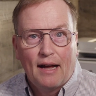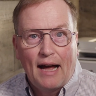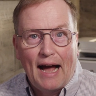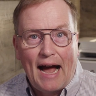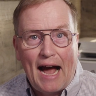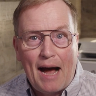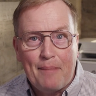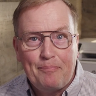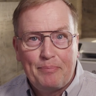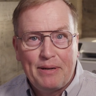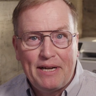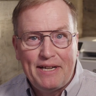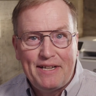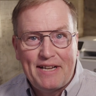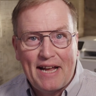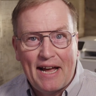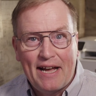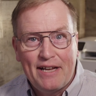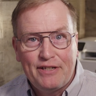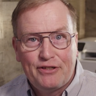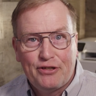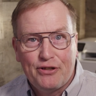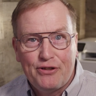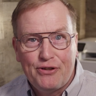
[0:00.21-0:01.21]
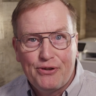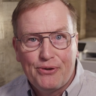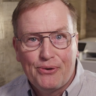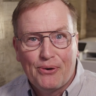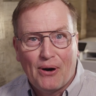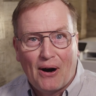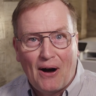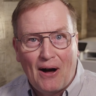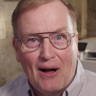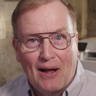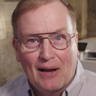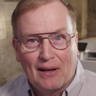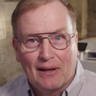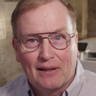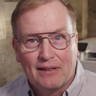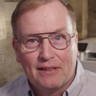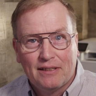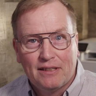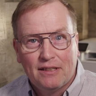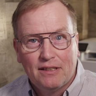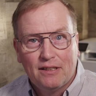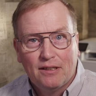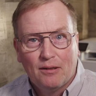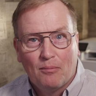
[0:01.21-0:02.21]
Happy day to you all.
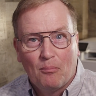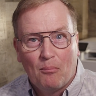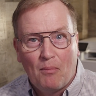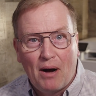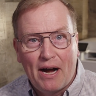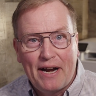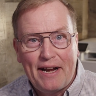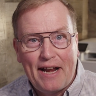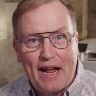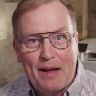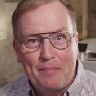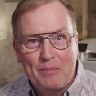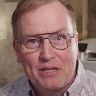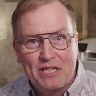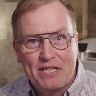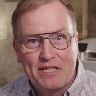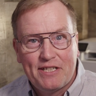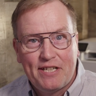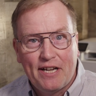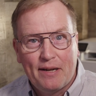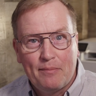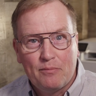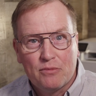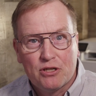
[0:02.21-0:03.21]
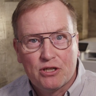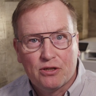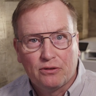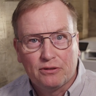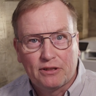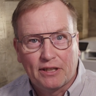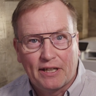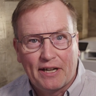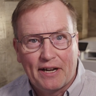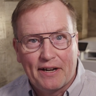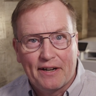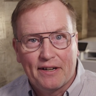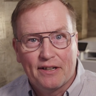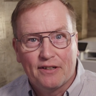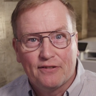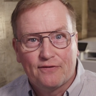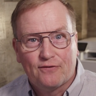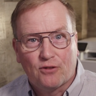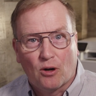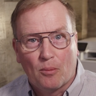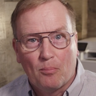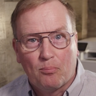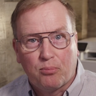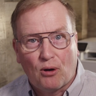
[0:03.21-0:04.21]
My name is Tim Sutinen
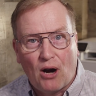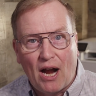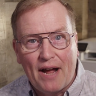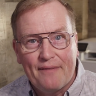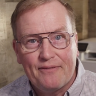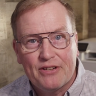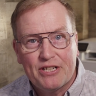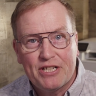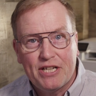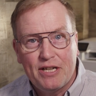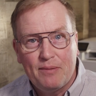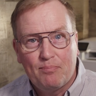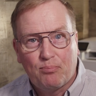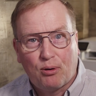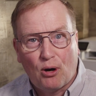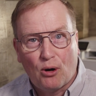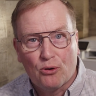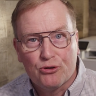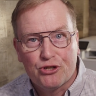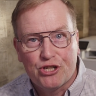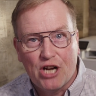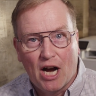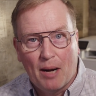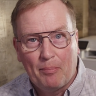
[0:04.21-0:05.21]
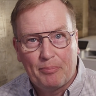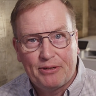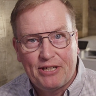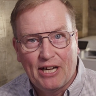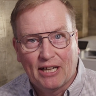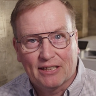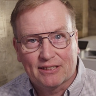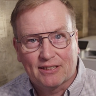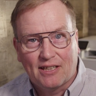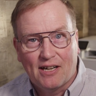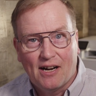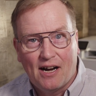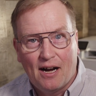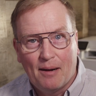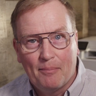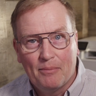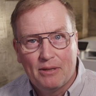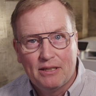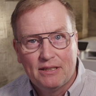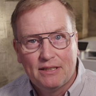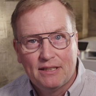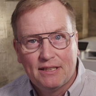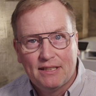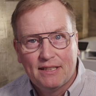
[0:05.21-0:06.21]
from privacyproshop.com.
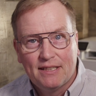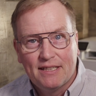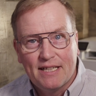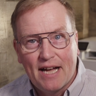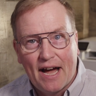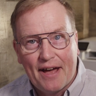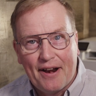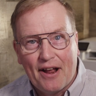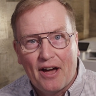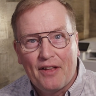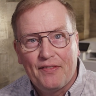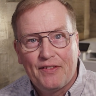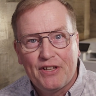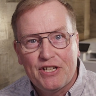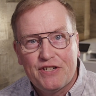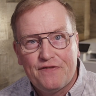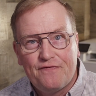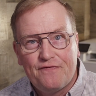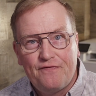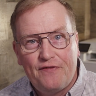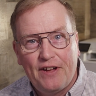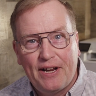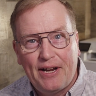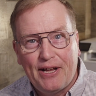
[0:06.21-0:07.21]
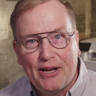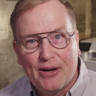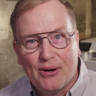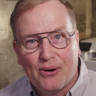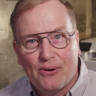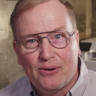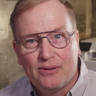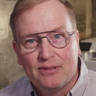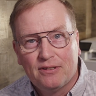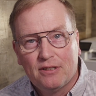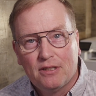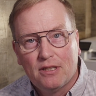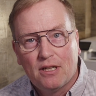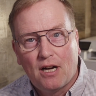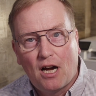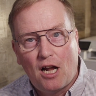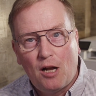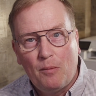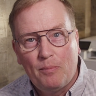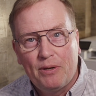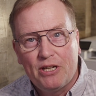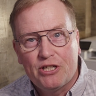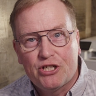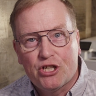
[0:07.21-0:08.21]
And on this video,
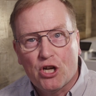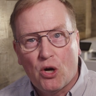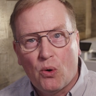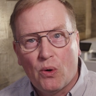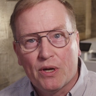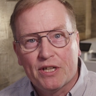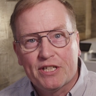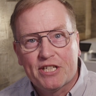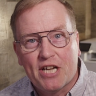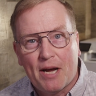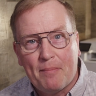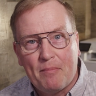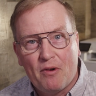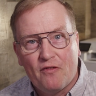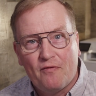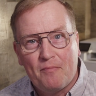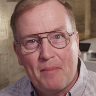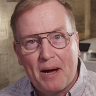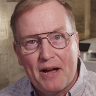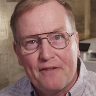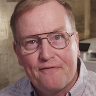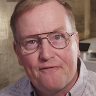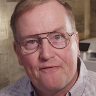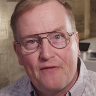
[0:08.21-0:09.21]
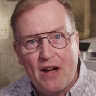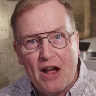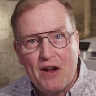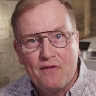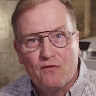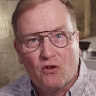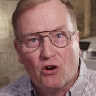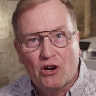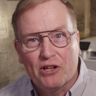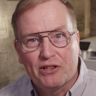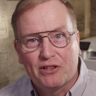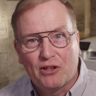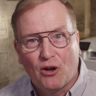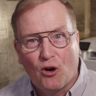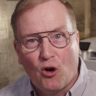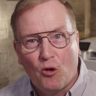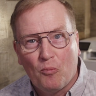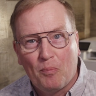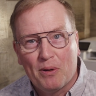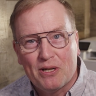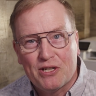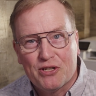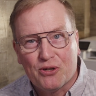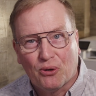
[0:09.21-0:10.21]
I'll be showing some of my favorite
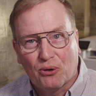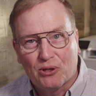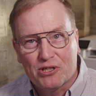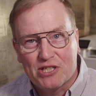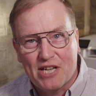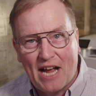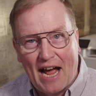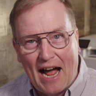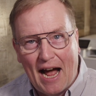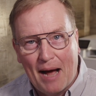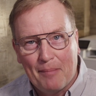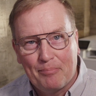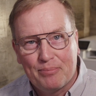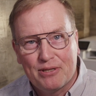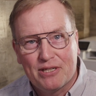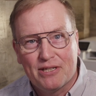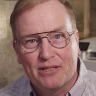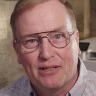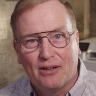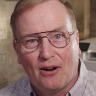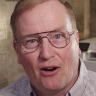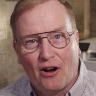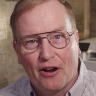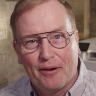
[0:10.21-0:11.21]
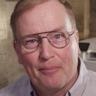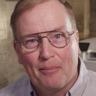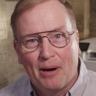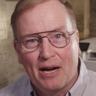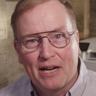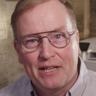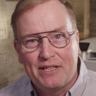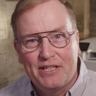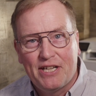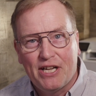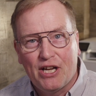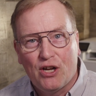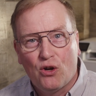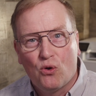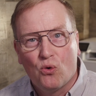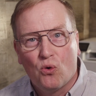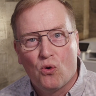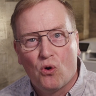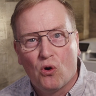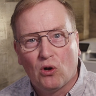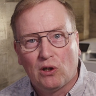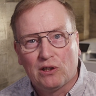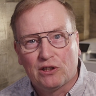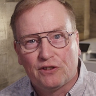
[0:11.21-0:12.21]
open source apps on my
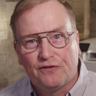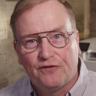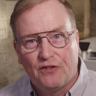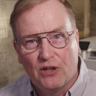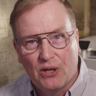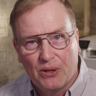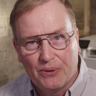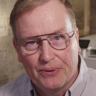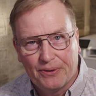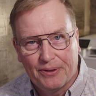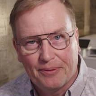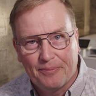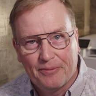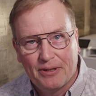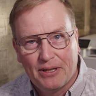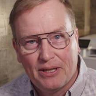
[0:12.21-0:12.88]
de-Googled phone.